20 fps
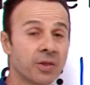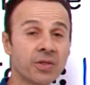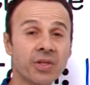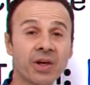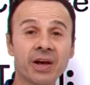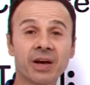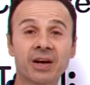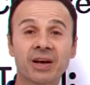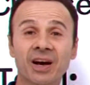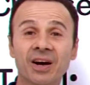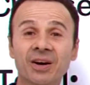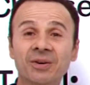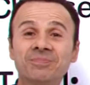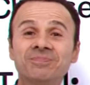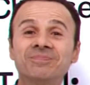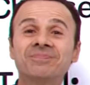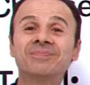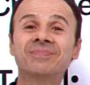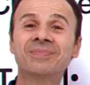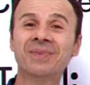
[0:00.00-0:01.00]
There you go.
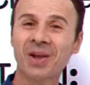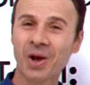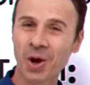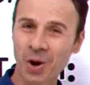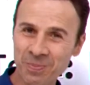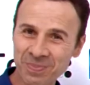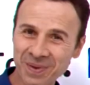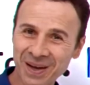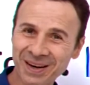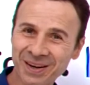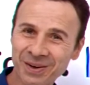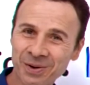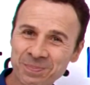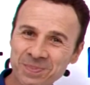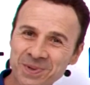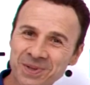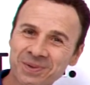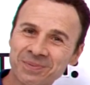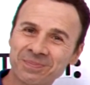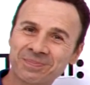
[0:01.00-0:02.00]
Hope that
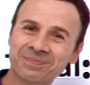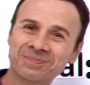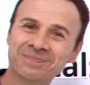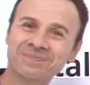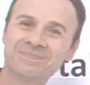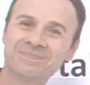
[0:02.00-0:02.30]
helps.